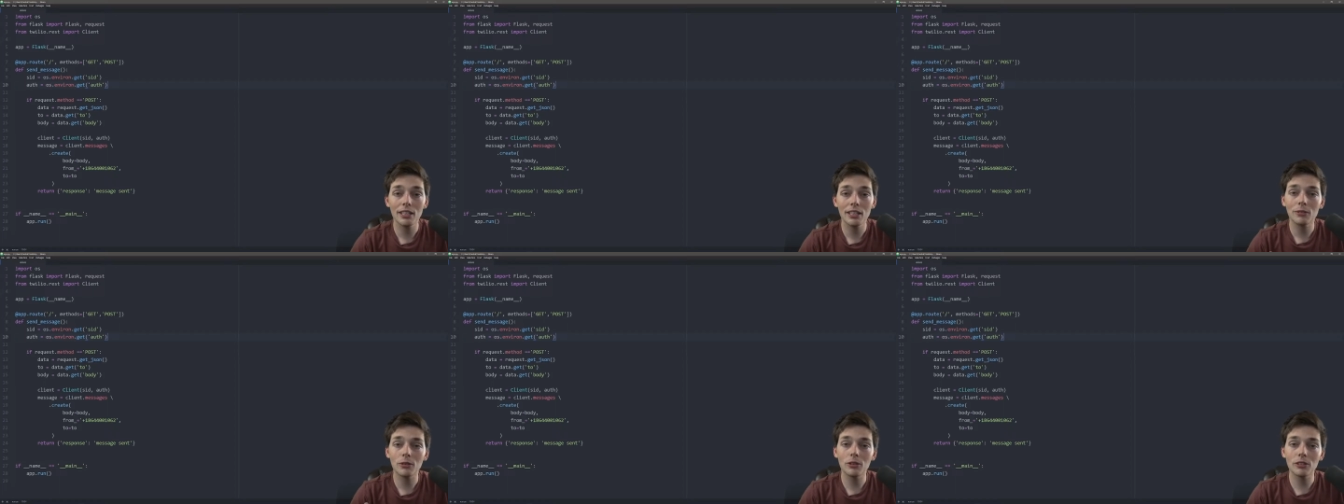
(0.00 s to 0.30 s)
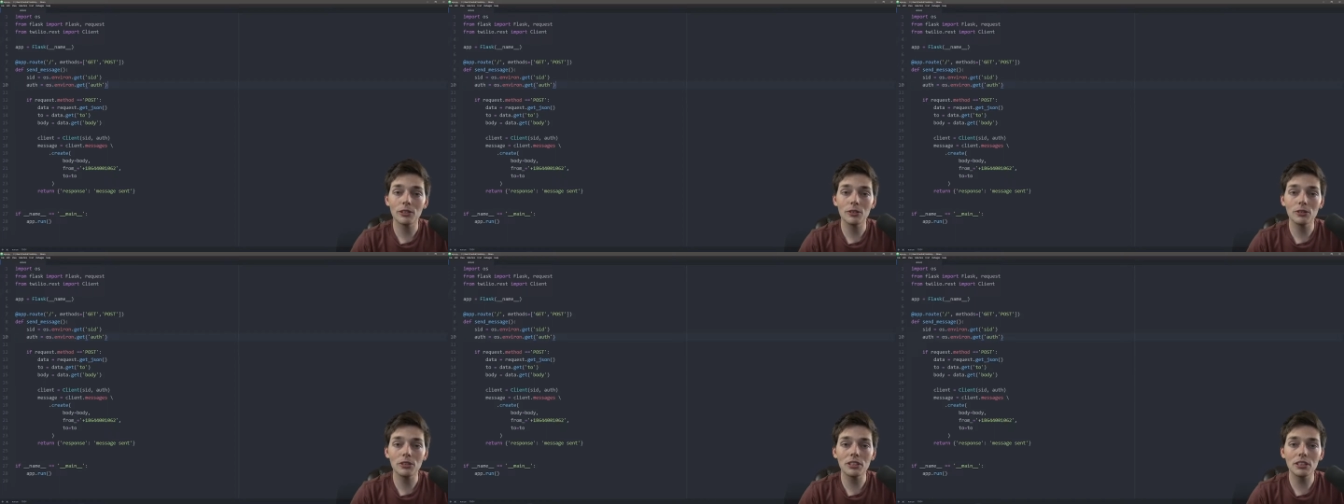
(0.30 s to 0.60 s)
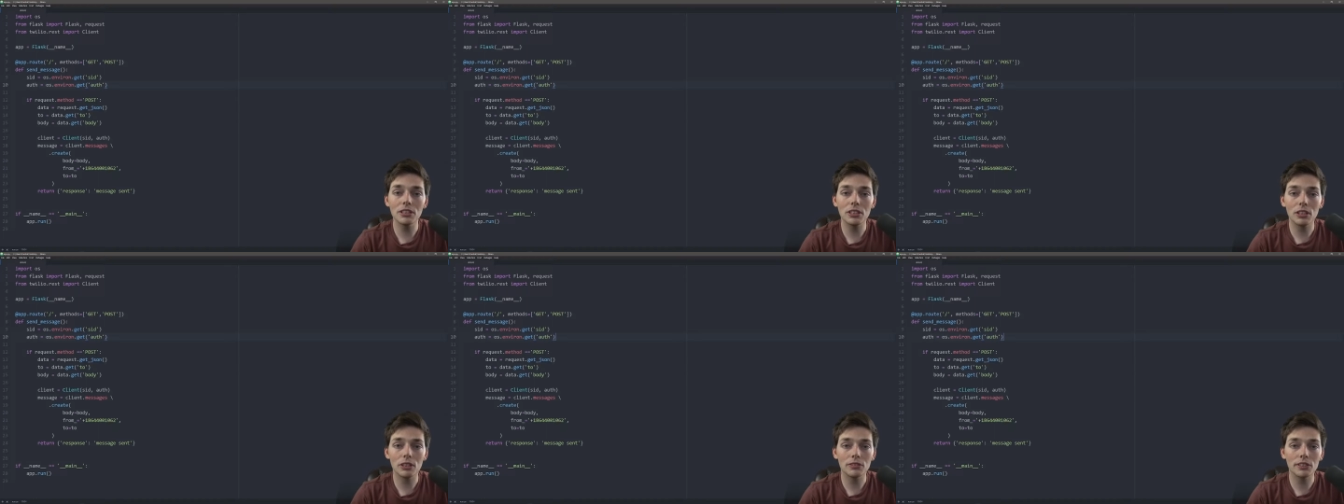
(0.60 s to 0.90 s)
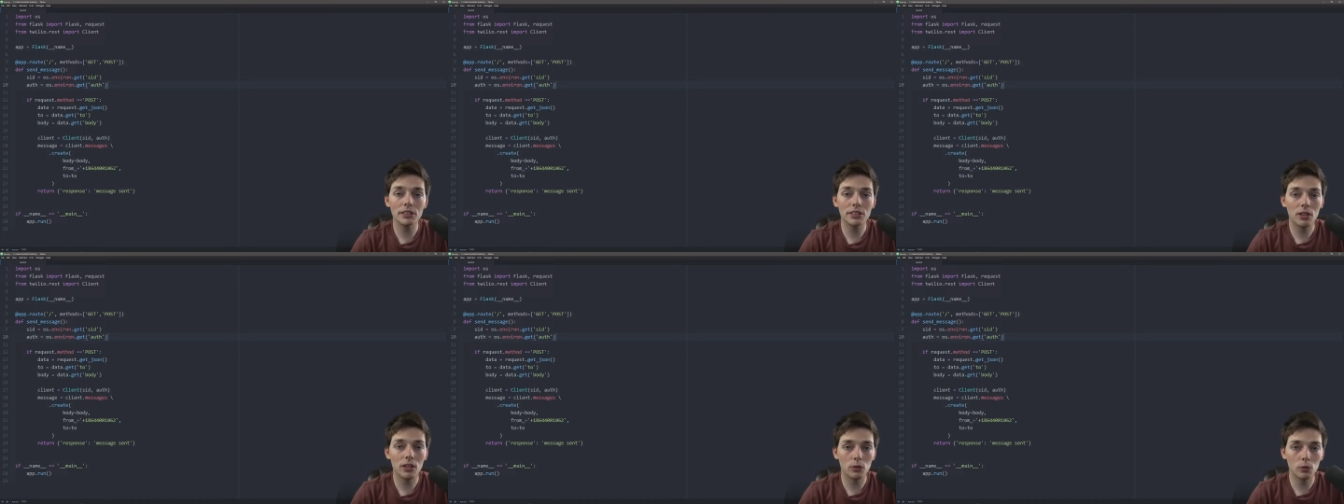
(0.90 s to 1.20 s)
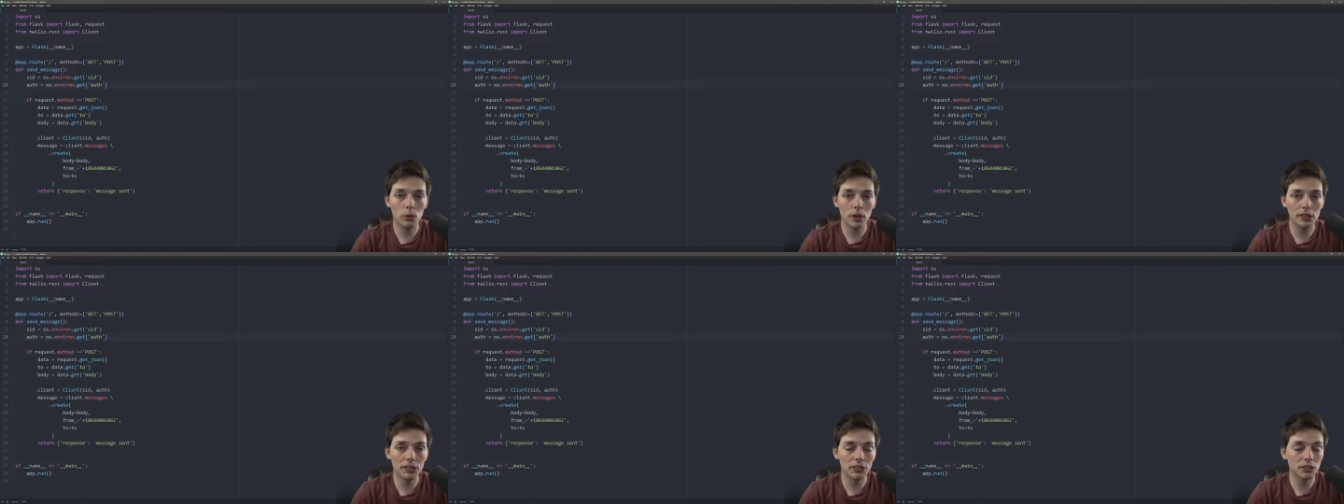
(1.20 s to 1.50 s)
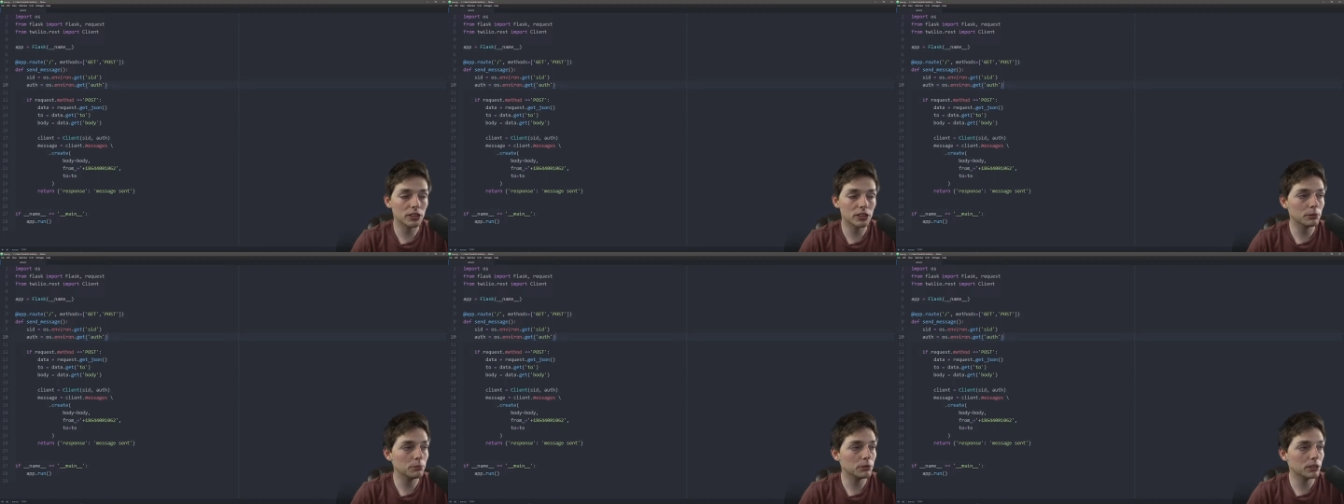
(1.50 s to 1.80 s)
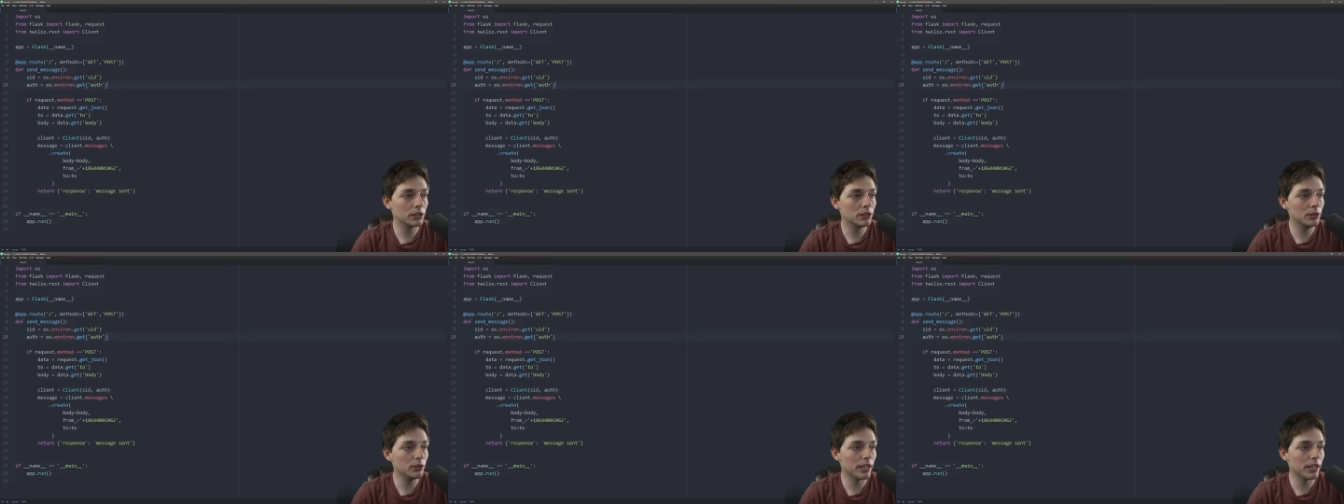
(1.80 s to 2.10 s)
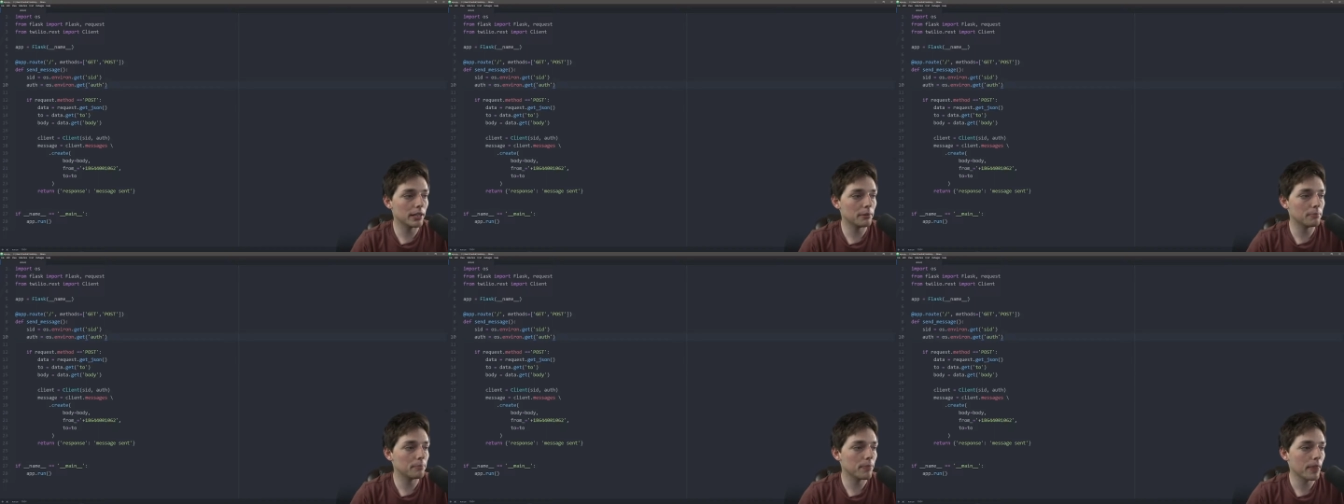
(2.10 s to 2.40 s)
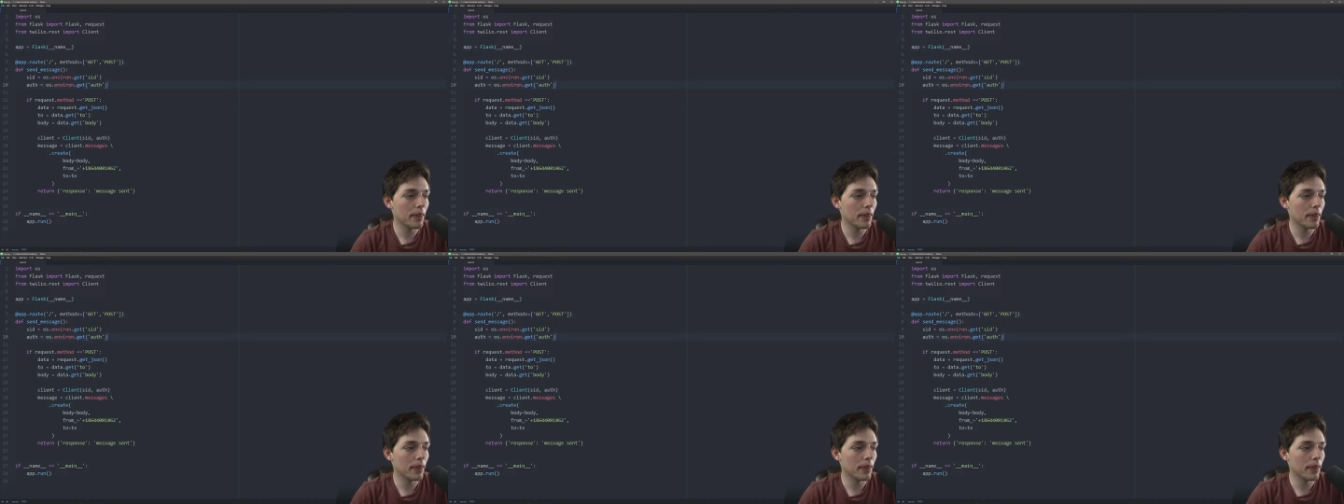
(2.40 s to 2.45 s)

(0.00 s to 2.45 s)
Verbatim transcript: we'll use a service called WayScript to do that.